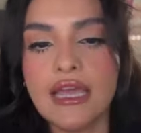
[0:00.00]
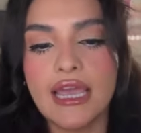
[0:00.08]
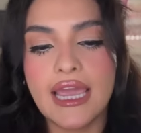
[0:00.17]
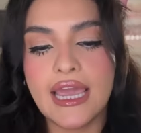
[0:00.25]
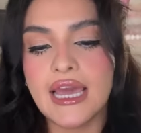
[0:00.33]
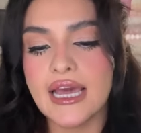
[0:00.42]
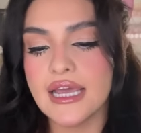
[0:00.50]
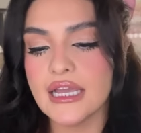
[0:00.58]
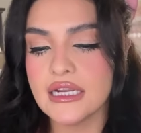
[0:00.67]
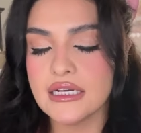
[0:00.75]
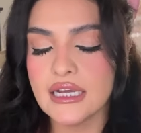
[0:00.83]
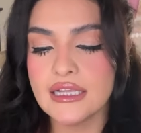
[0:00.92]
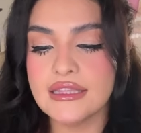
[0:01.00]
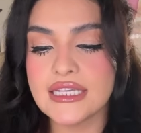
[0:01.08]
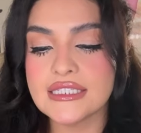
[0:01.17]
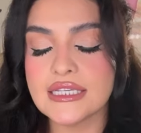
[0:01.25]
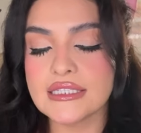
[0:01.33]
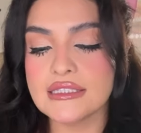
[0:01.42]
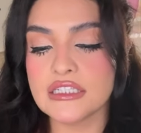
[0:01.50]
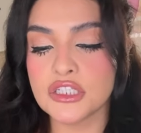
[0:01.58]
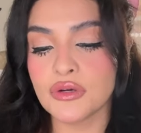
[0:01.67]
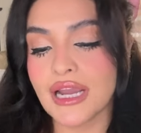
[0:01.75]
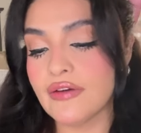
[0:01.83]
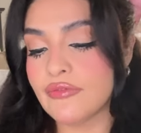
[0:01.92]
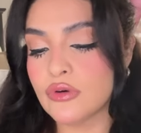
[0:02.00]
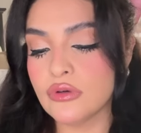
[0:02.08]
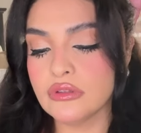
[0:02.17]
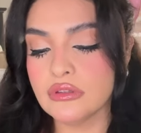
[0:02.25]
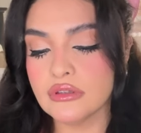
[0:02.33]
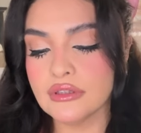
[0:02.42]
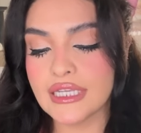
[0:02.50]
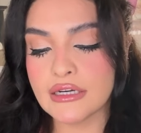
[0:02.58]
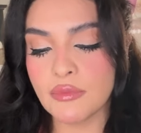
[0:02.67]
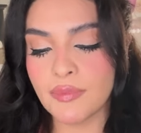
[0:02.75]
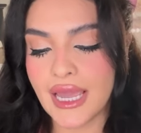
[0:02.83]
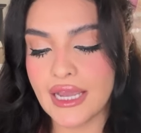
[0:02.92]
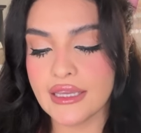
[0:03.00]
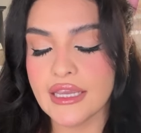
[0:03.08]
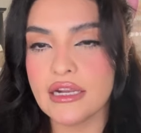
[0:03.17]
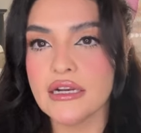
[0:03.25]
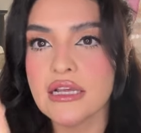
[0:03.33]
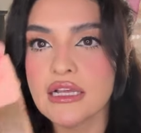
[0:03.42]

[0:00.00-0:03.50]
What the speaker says: And this is the travel little packet.